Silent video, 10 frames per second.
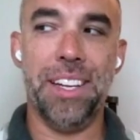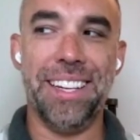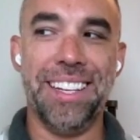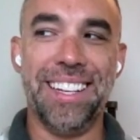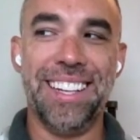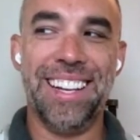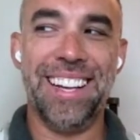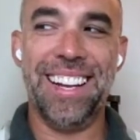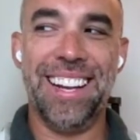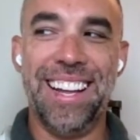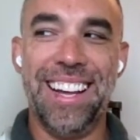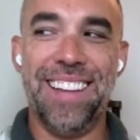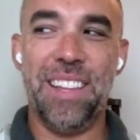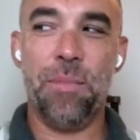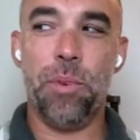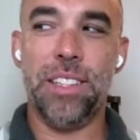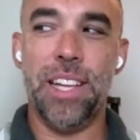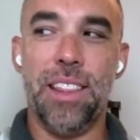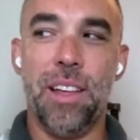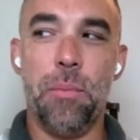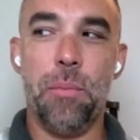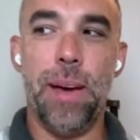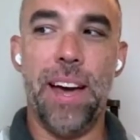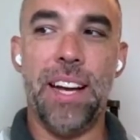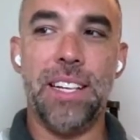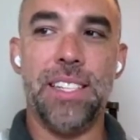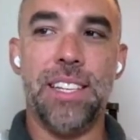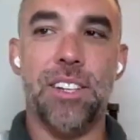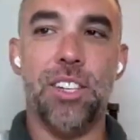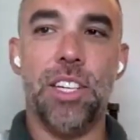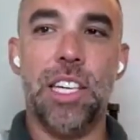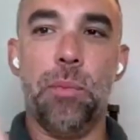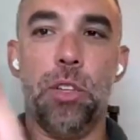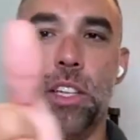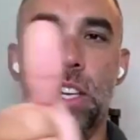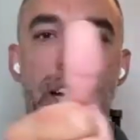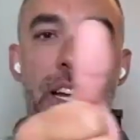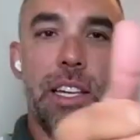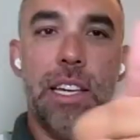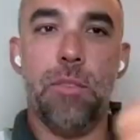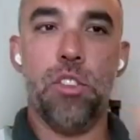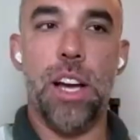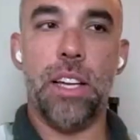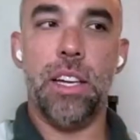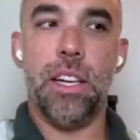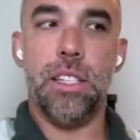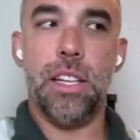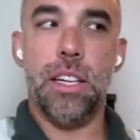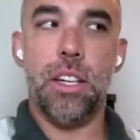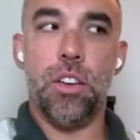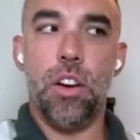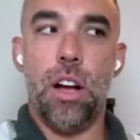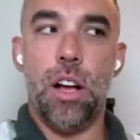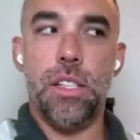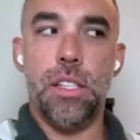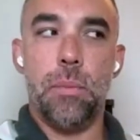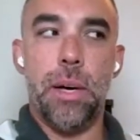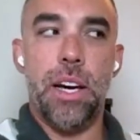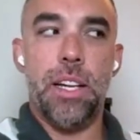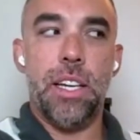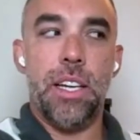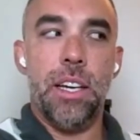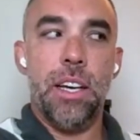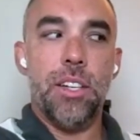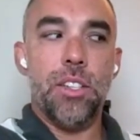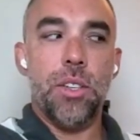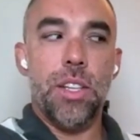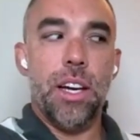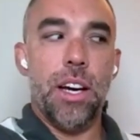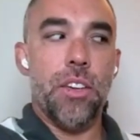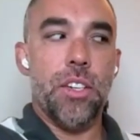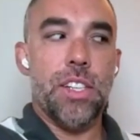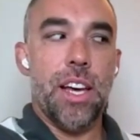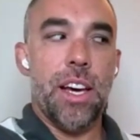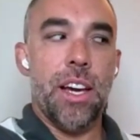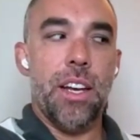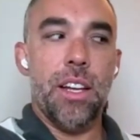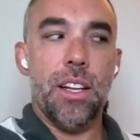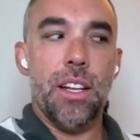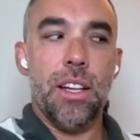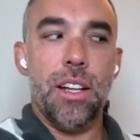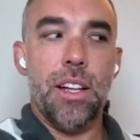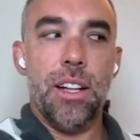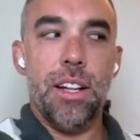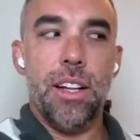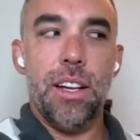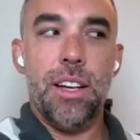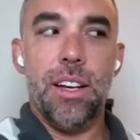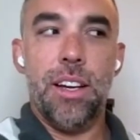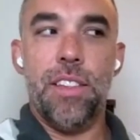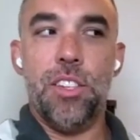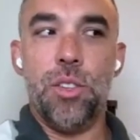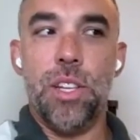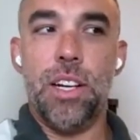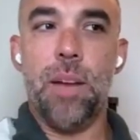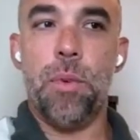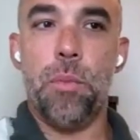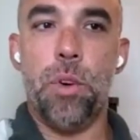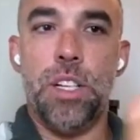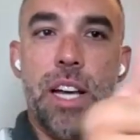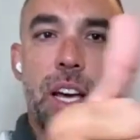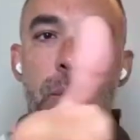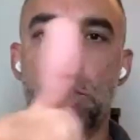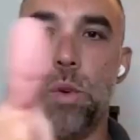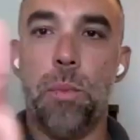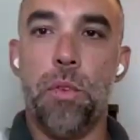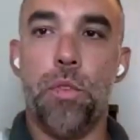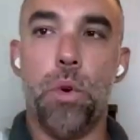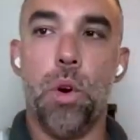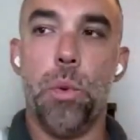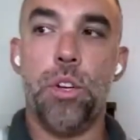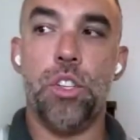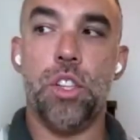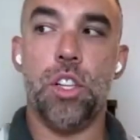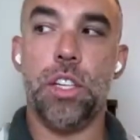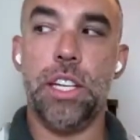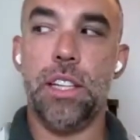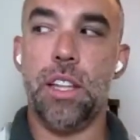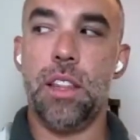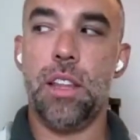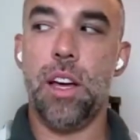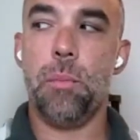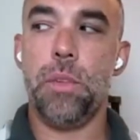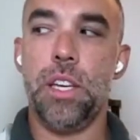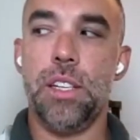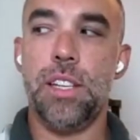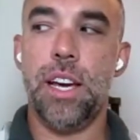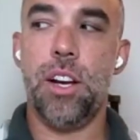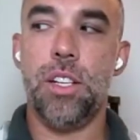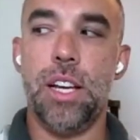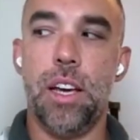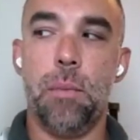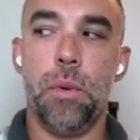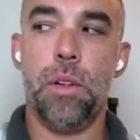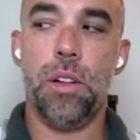And then bring that thumb back to center. Keep looking at it, keep tracking it, take it across the body to the other side. And then do that a couple more times. Sweep it forward, just looking at the thumb the entire time.